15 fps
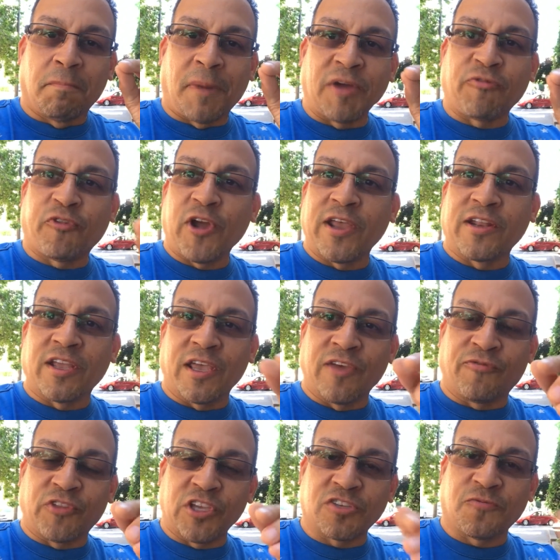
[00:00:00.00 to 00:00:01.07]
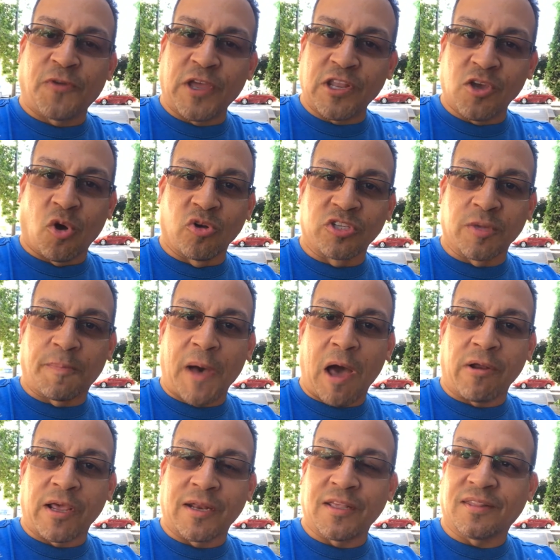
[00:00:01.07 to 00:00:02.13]
My friend, if this video is
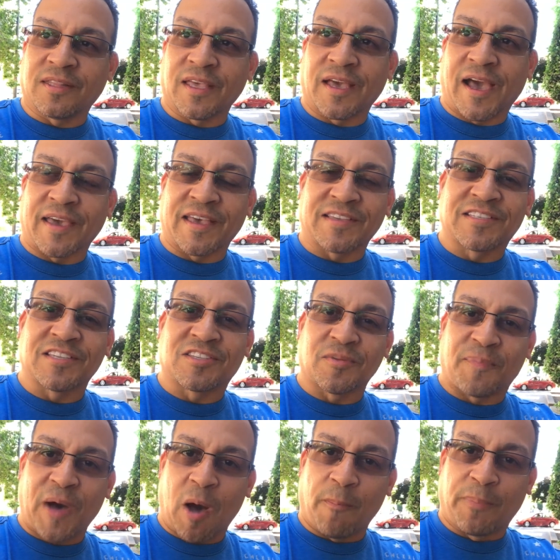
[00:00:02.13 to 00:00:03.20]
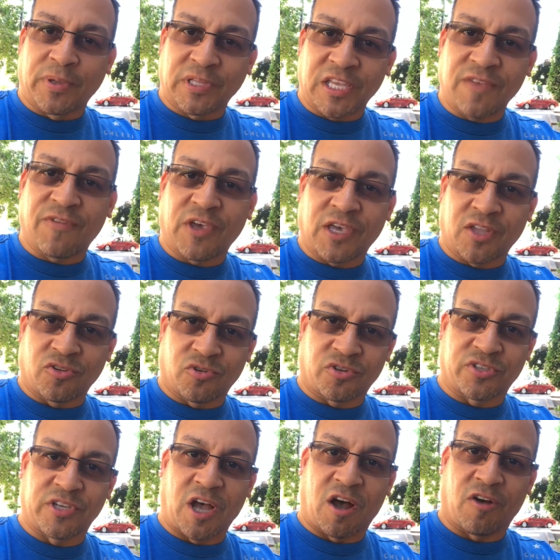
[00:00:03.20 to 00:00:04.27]
about anything, I guess it's about believing in
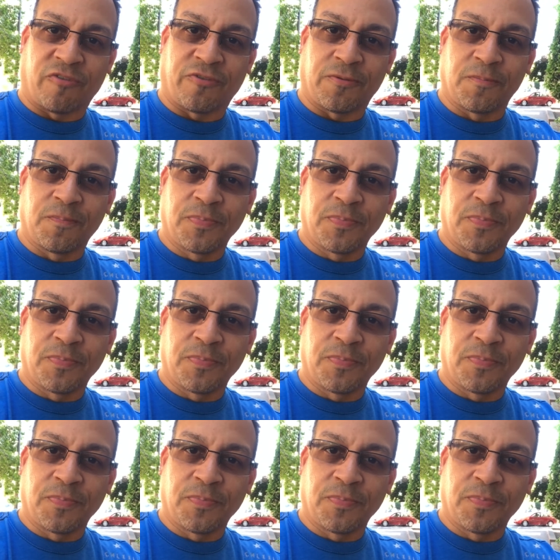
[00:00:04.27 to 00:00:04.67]
yourself.